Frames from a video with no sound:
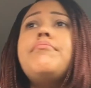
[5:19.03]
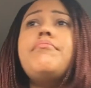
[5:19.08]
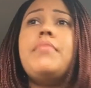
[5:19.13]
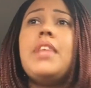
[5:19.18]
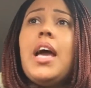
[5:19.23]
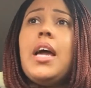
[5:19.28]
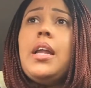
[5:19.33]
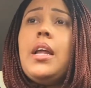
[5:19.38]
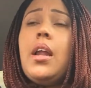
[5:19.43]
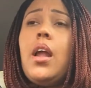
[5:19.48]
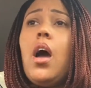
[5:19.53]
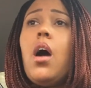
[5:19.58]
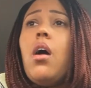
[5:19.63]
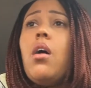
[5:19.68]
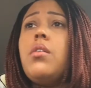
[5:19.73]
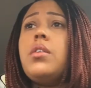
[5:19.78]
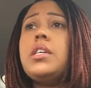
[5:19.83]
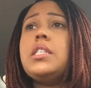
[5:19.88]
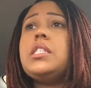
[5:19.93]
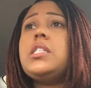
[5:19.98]
Not at
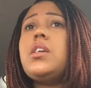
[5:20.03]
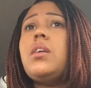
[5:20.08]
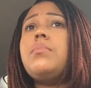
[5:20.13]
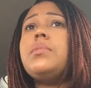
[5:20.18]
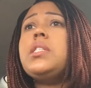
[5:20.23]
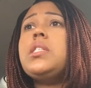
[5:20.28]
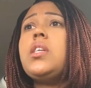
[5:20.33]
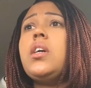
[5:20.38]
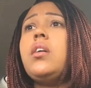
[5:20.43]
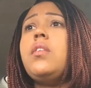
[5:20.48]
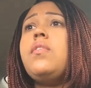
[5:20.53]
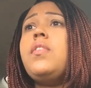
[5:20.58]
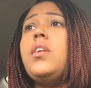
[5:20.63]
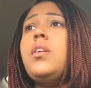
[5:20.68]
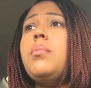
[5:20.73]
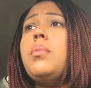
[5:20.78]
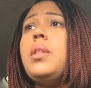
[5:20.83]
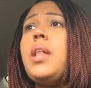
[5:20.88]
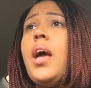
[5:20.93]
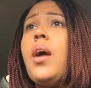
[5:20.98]
all. Because some stuff
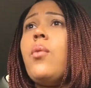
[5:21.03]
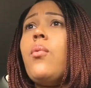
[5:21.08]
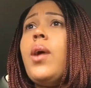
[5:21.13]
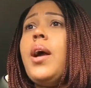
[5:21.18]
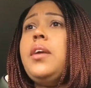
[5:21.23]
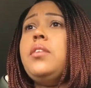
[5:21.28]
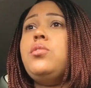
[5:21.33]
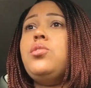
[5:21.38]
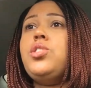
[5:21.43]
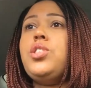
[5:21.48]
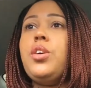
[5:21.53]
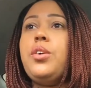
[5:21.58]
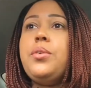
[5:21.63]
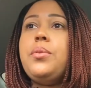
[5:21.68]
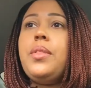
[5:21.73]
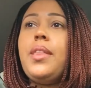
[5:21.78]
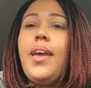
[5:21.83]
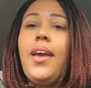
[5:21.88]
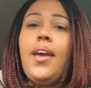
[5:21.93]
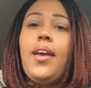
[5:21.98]
he'd be like, why you
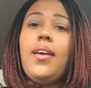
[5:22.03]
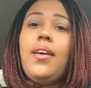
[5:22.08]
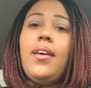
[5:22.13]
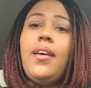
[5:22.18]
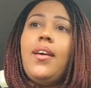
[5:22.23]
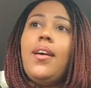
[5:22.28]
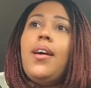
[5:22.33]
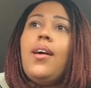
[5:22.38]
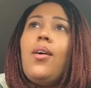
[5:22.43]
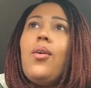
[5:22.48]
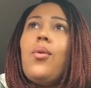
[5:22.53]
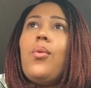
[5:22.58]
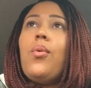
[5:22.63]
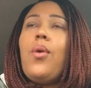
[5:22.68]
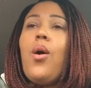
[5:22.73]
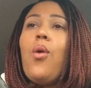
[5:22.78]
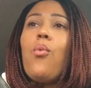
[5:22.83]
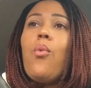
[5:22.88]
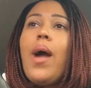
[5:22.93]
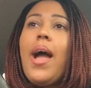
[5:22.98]
showed that,
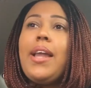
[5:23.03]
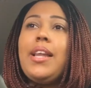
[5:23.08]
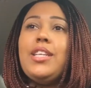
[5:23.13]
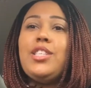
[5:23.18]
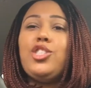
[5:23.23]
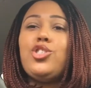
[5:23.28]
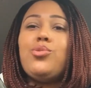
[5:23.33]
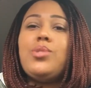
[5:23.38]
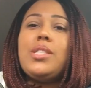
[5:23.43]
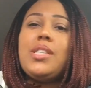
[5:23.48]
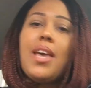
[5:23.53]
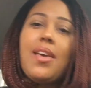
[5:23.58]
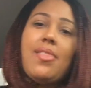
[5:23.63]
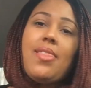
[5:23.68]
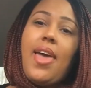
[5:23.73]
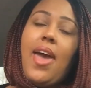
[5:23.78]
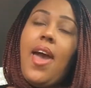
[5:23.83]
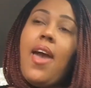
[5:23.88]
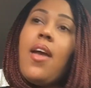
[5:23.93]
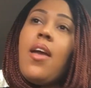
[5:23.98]
or why did you say
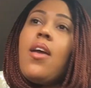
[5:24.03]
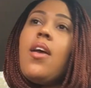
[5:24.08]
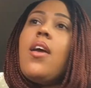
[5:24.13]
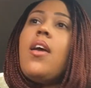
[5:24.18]
that?